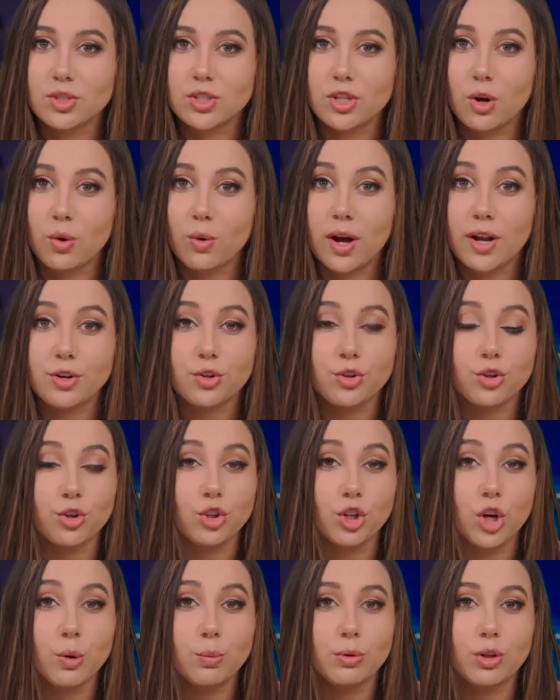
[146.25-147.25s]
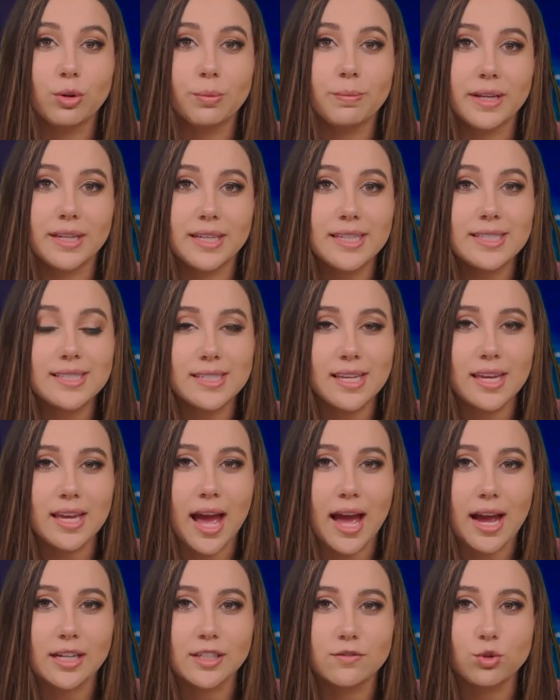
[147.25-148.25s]
so under the Global Magnitsky
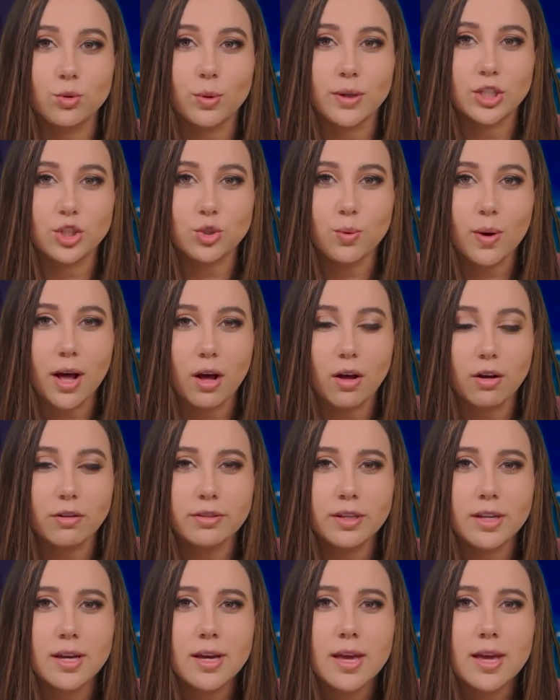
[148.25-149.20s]
Act of 2012,